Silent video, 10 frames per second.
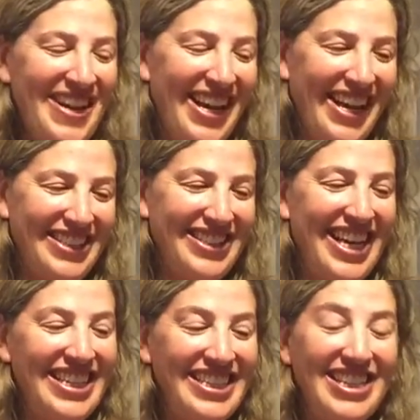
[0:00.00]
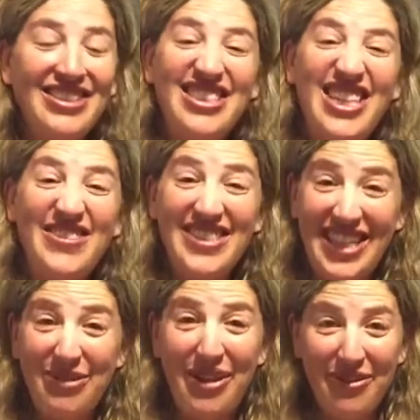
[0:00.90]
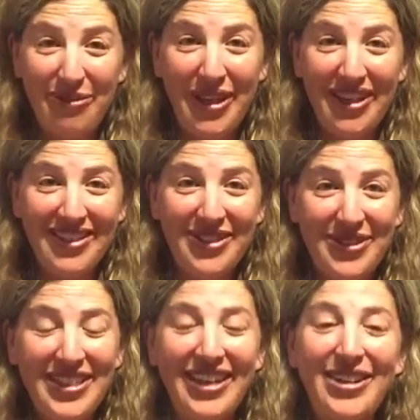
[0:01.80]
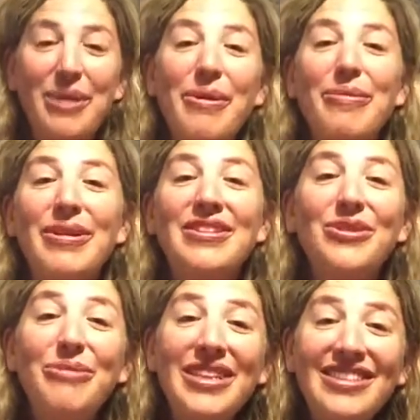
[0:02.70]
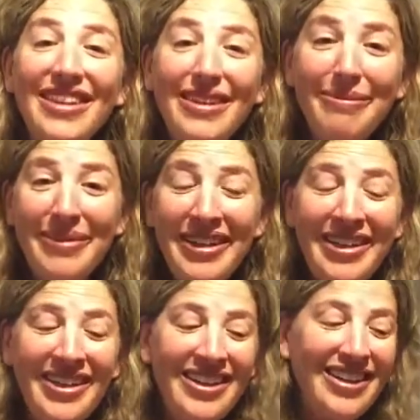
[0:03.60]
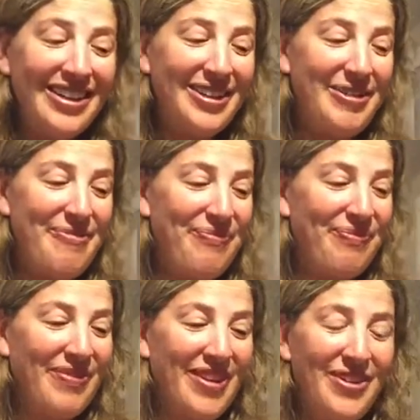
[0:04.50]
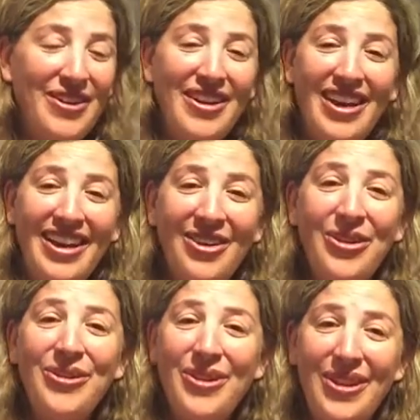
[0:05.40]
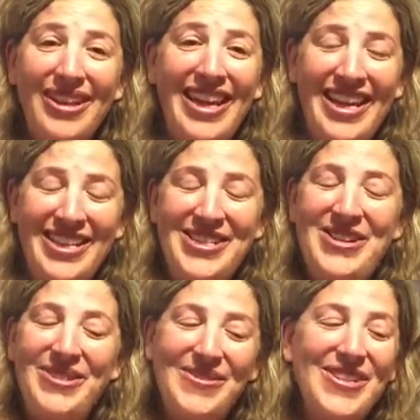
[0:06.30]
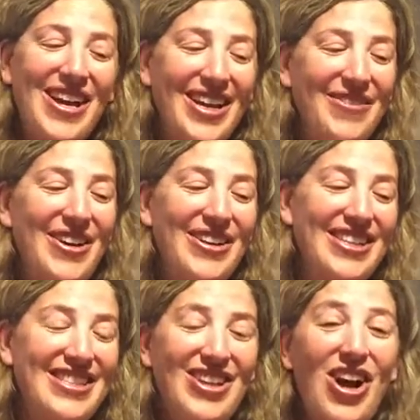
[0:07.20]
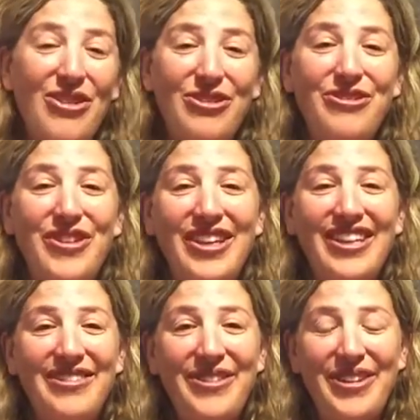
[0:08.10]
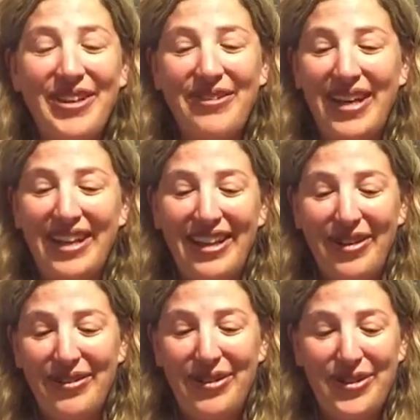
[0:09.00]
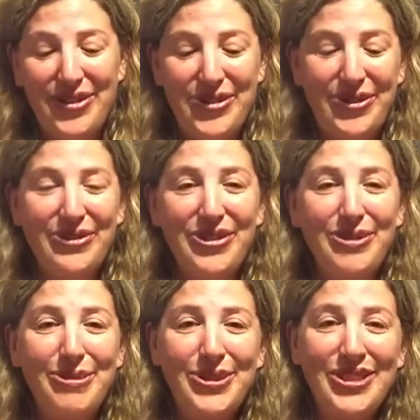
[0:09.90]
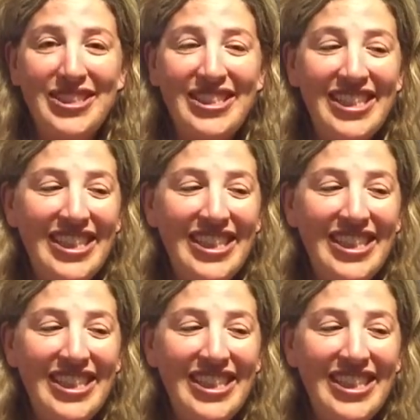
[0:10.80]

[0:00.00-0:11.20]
I actually had to tell Steve to stay away from me because I was scared I might be too mean to him. I know you ladies know what I'm talking about, and it's an awful feeling to feel that way, like you have no control of your emotions.